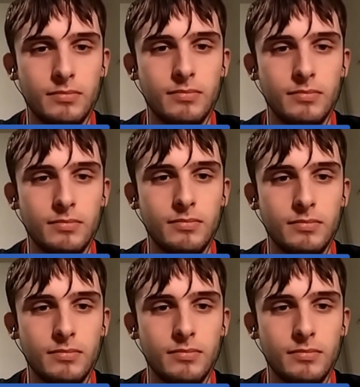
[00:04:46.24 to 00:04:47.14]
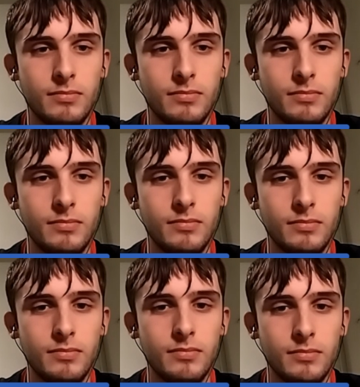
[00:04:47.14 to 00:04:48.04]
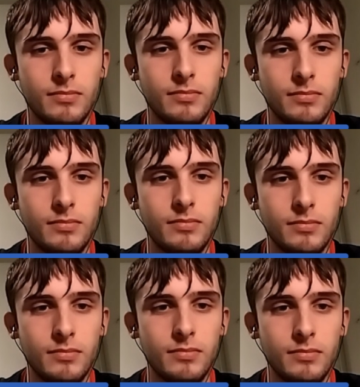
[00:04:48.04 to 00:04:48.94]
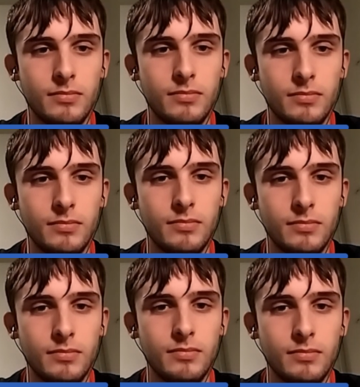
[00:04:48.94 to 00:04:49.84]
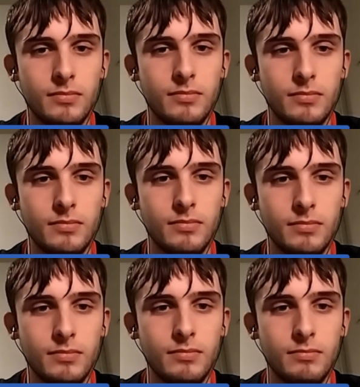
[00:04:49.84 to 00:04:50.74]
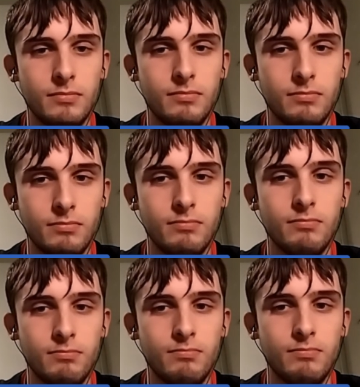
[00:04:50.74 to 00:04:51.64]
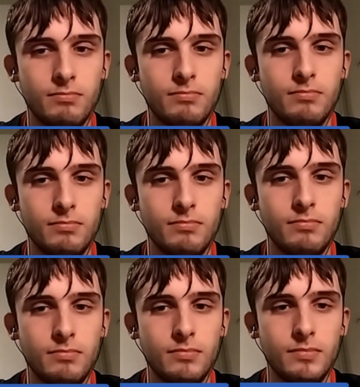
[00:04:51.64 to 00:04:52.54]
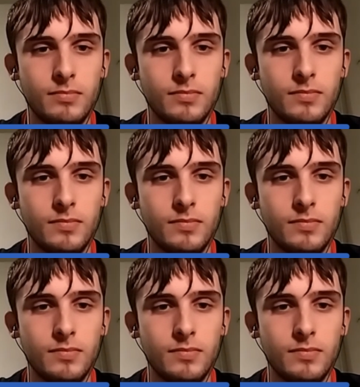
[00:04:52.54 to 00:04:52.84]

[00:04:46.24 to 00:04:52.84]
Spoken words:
This person isn't speaking.